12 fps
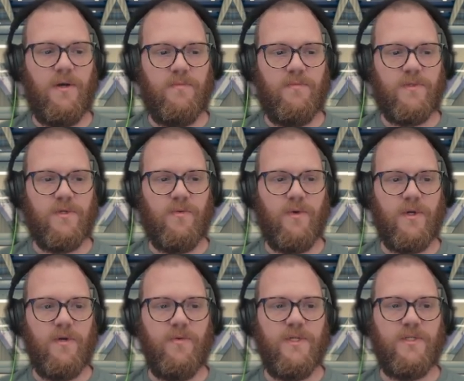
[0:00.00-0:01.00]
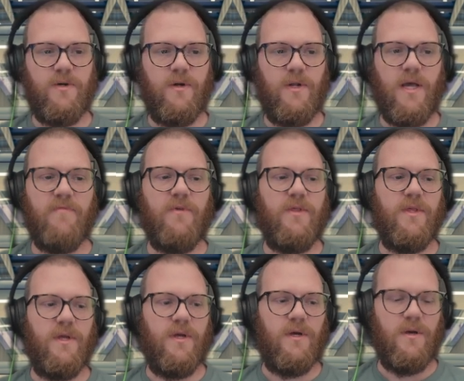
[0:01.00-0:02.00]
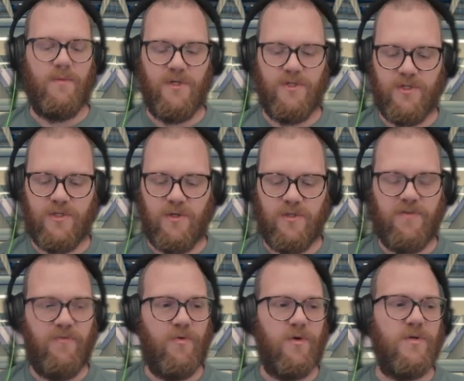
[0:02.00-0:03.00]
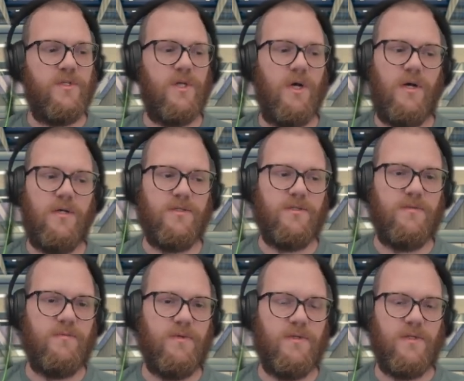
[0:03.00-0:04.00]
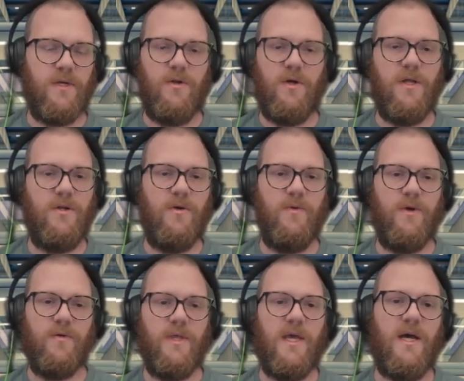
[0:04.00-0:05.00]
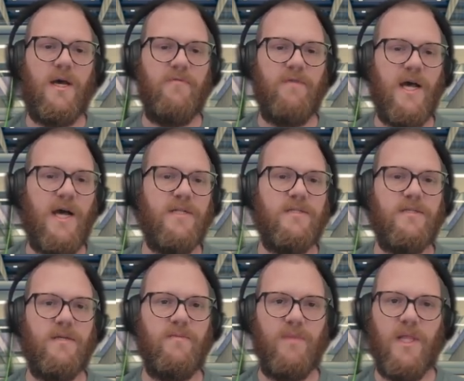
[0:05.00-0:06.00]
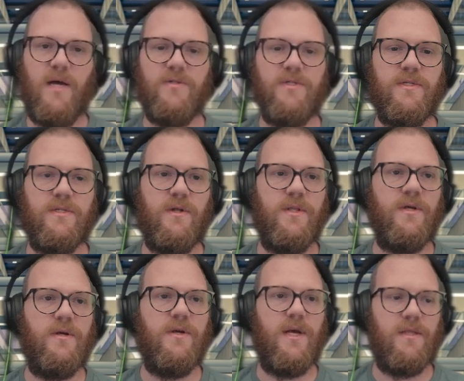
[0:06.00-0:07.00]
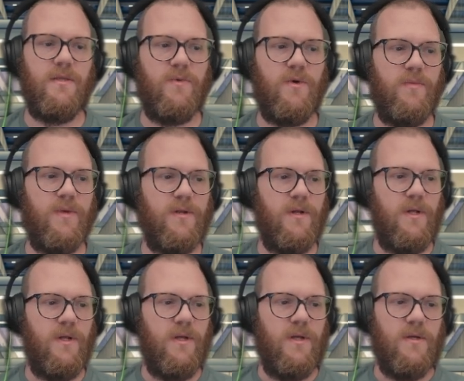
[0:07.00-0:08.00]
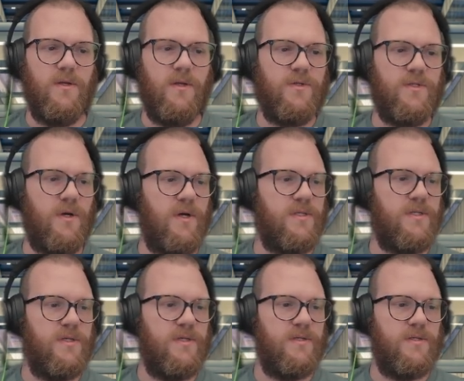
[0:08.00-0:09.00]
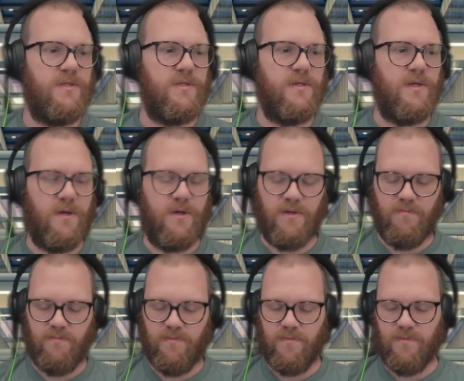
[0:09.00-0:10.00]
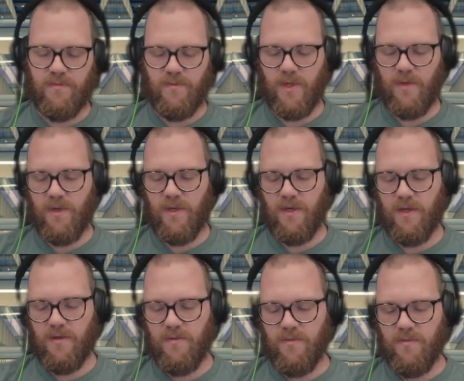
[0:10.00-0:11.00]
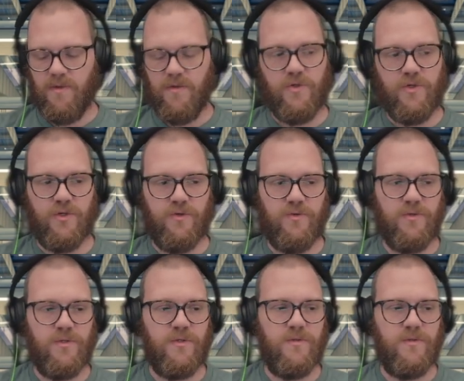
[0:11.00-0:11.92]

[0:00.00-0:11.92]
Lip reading: So we're going to restart everything. I'm going to just search for sauce because I know we only have hats and blouses on there at the moment. No sauces. Maybe shoes?